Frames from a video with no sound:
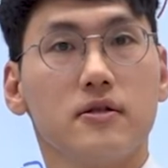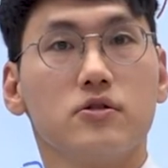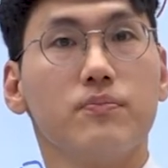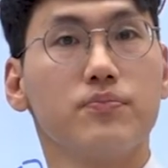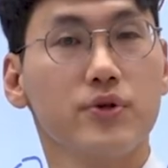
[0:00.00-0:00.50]

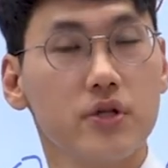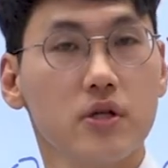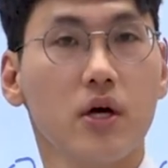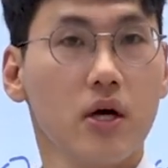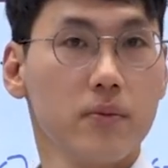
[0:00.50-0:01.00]
So please
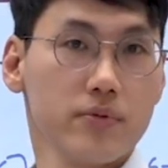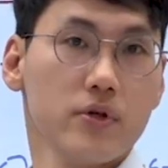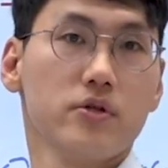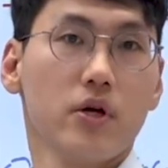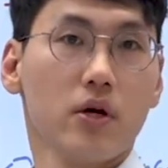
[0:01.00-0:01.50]

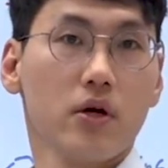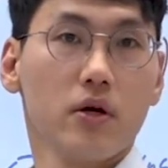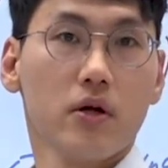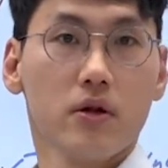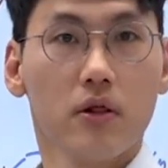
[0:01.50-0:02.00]

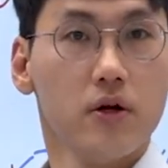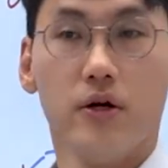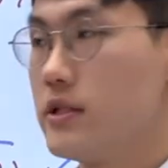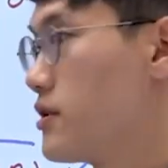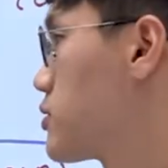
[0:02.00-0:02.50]

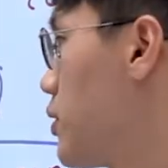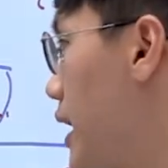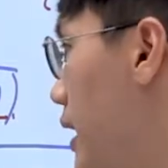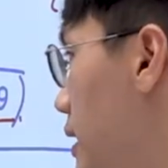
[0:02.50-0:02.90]
learn it. So that